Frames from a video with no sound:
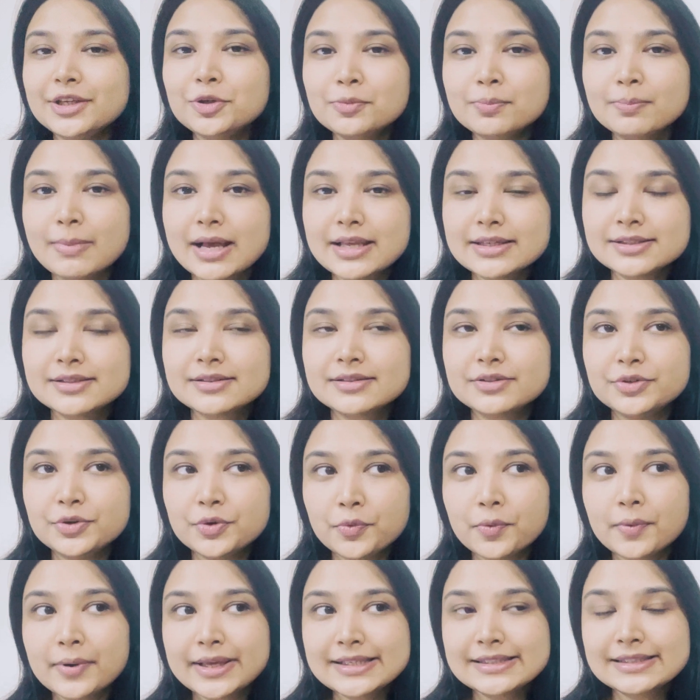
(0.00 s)
you must
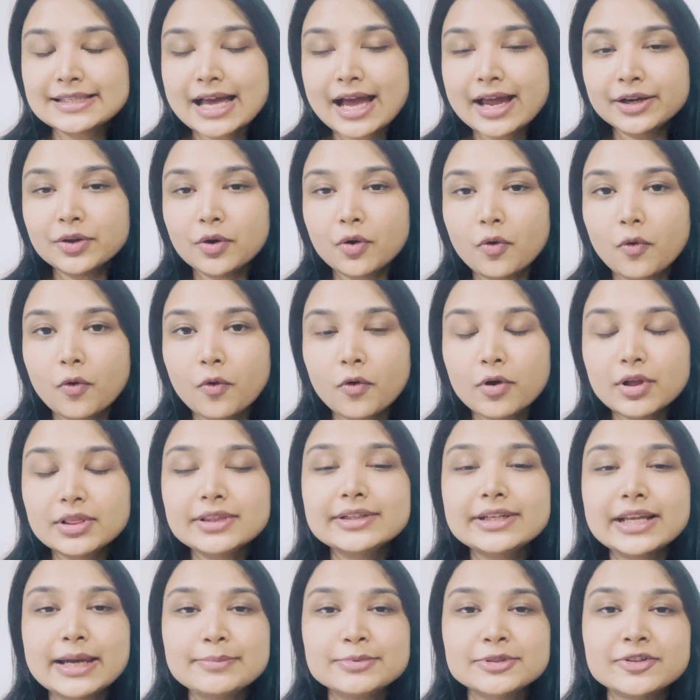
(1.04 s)
know is that all the
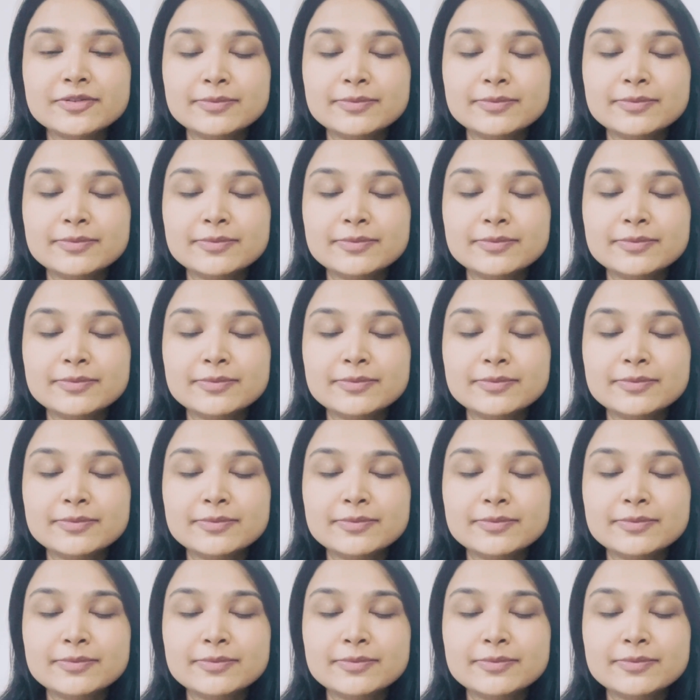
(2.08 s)
types